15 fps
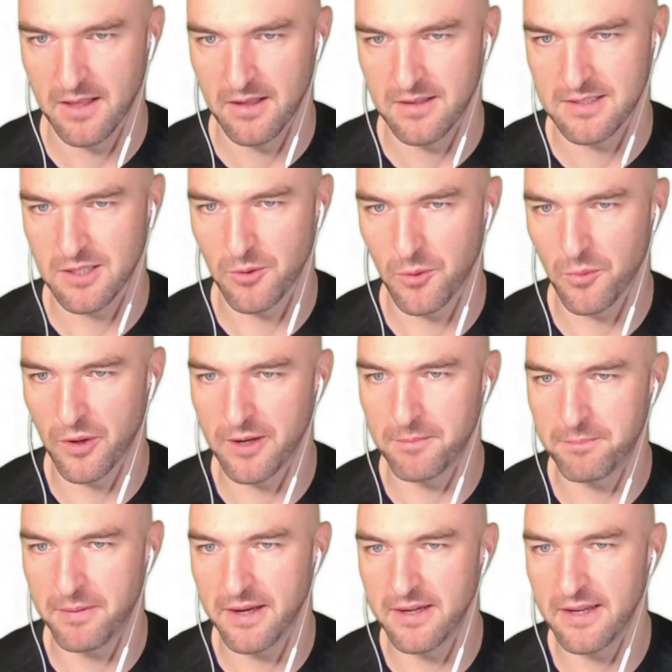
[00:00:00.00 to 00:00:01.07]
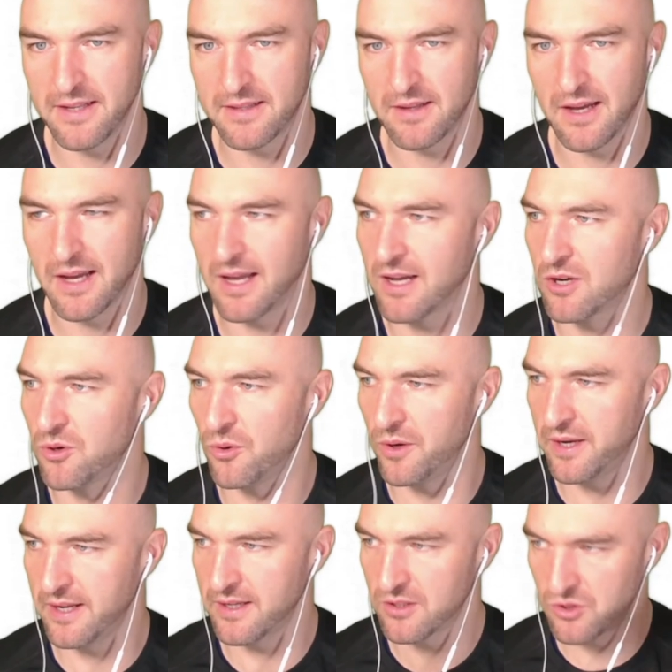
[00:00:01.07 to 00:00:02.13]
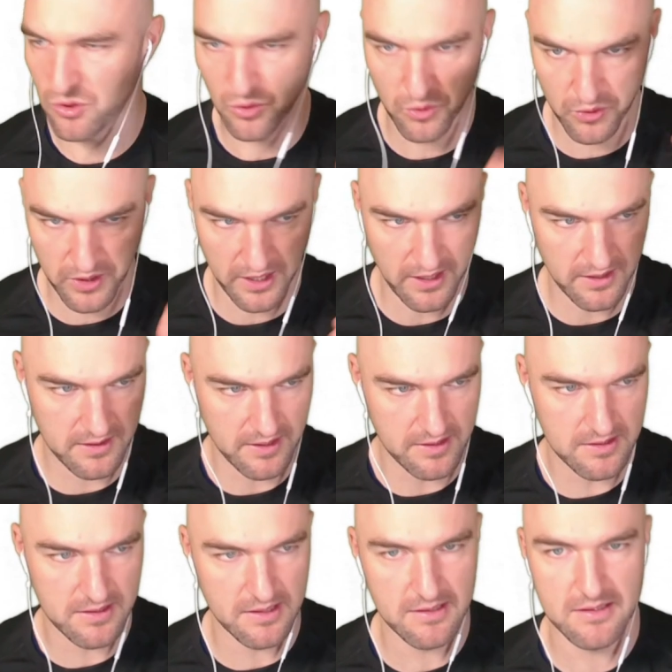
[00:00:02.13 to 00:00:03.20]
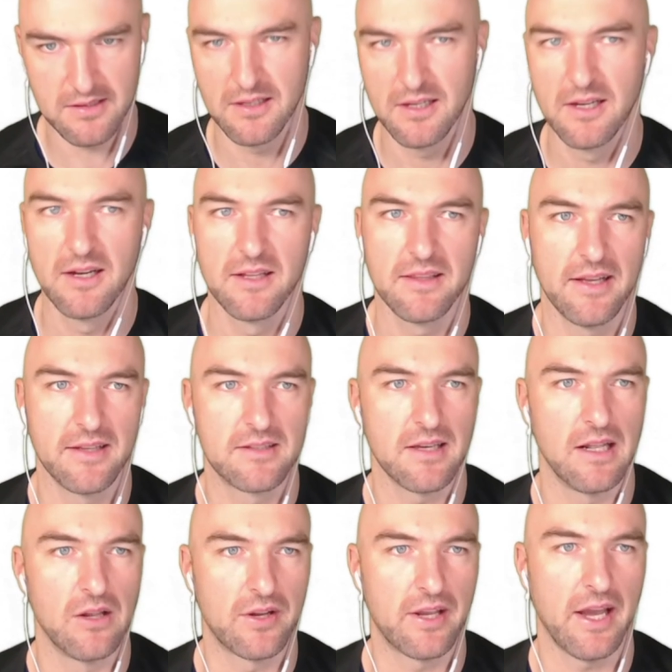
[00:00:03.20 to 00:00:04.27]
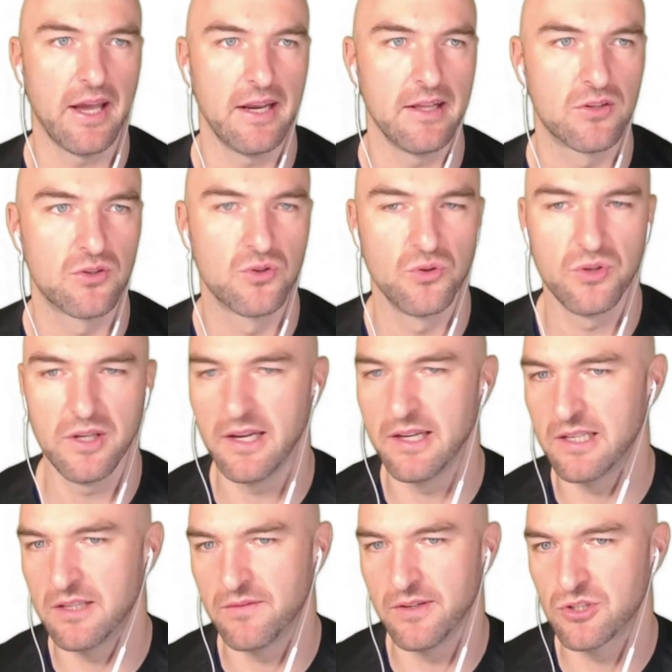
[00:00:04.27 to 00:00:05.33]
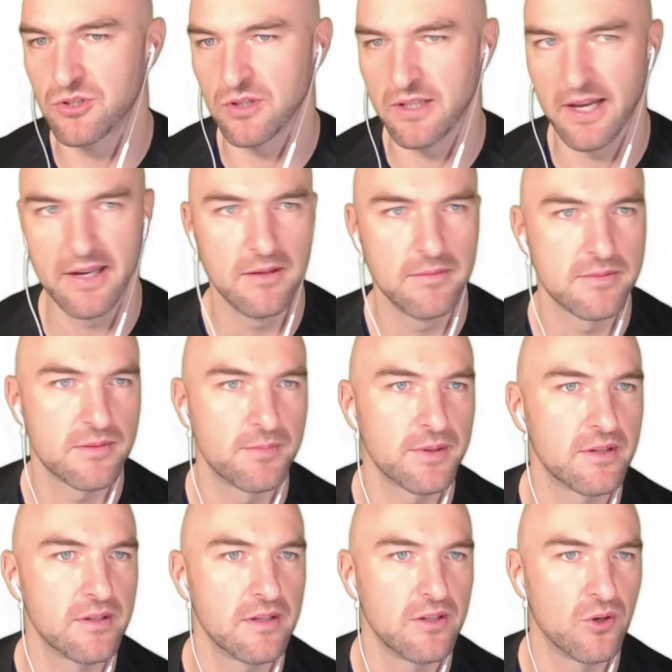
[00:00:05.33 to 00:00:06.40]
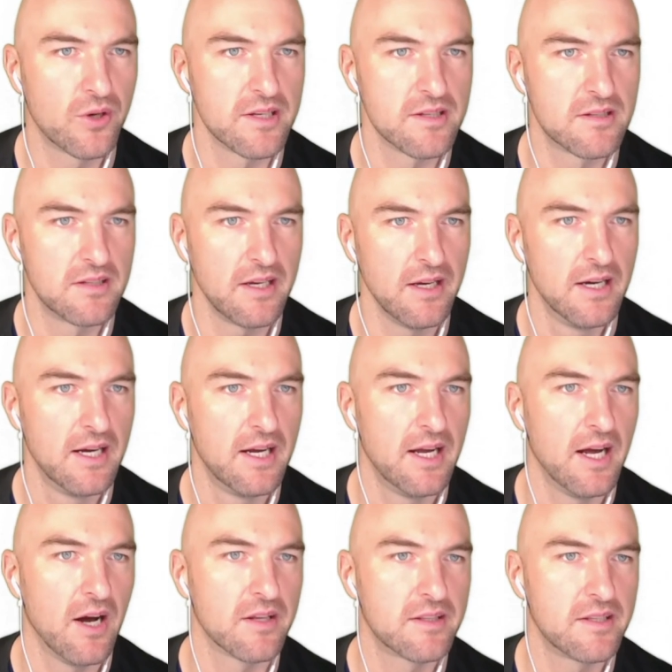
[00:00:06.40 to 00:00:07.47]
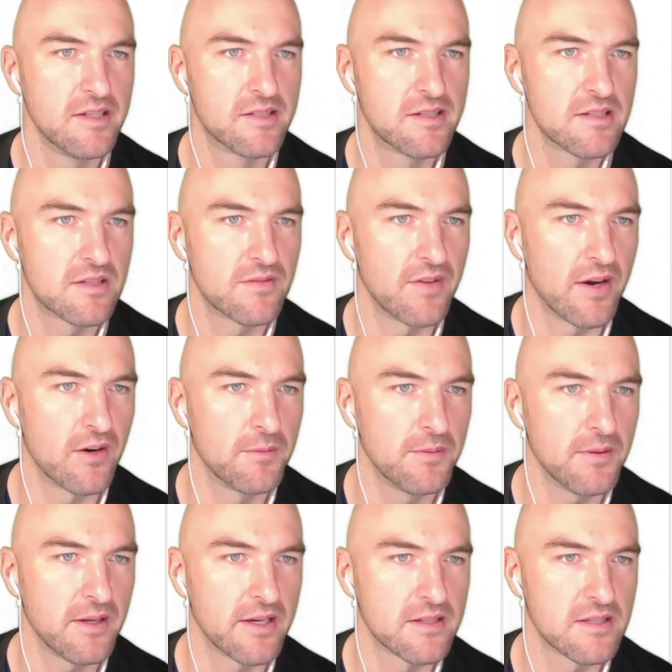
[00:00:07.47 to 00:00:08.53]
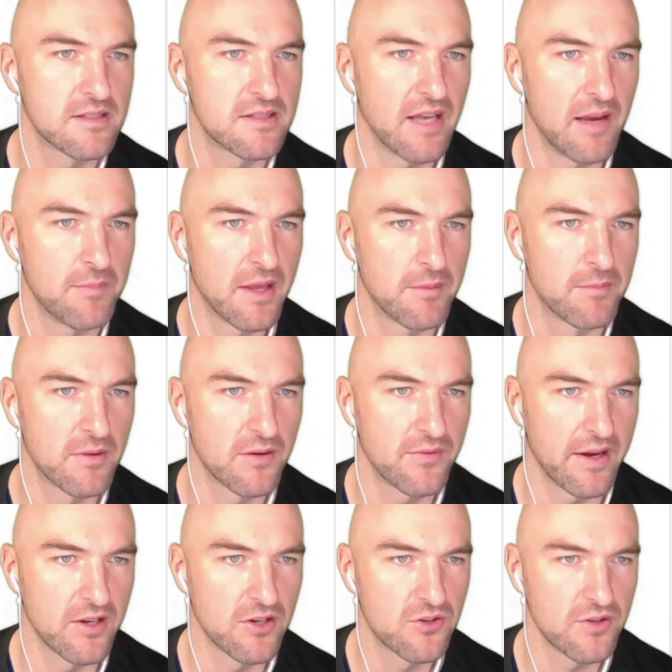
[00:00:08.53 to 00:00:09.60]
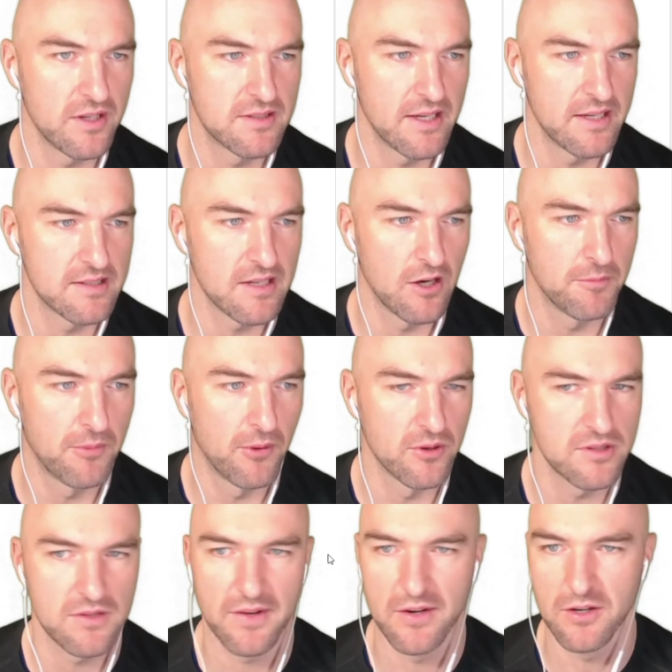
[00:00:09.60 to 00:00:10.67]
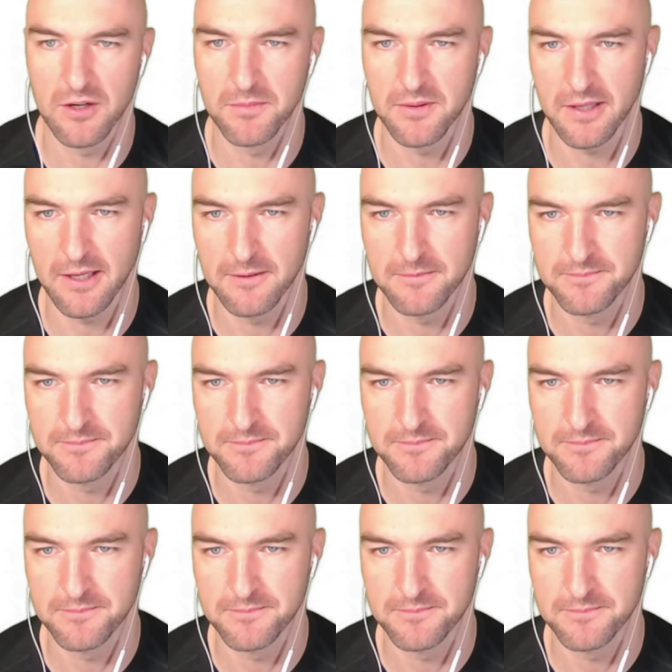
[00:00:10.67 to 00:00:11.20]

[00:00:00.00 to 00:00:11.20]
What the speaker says: So we want to pin it according to the distance that's allocated to the individual atoms, because you can see our distance variable has the same number of entries as our pos variable here.